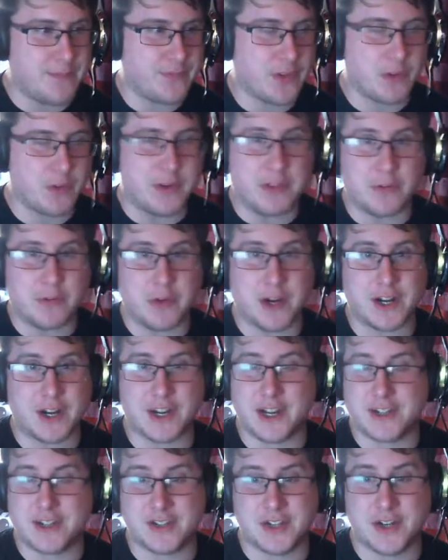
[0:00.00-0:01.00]
with work,
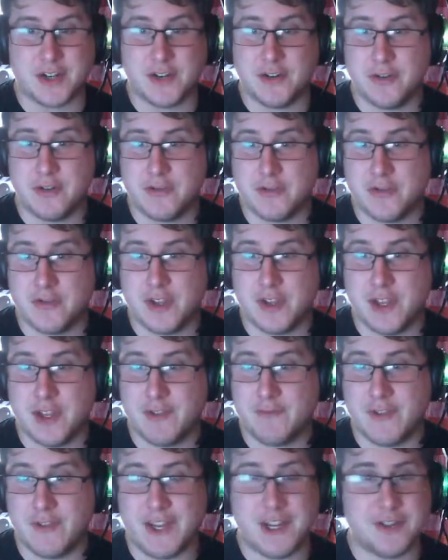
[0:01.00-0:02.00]
so
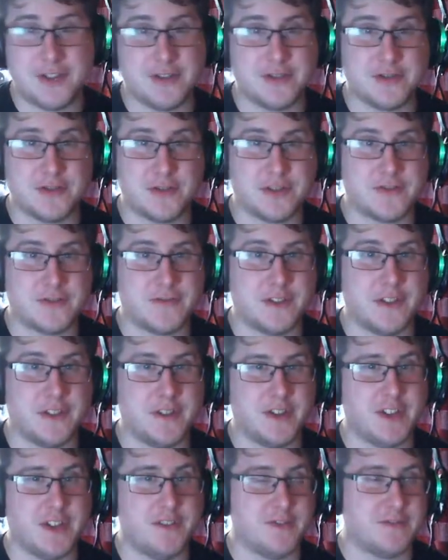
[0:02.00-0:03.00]
videos for
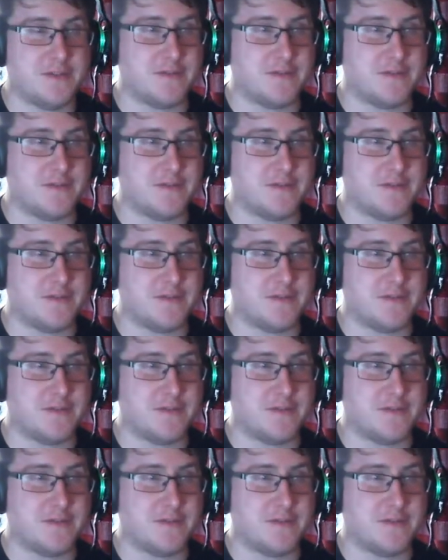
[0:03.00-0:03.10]
the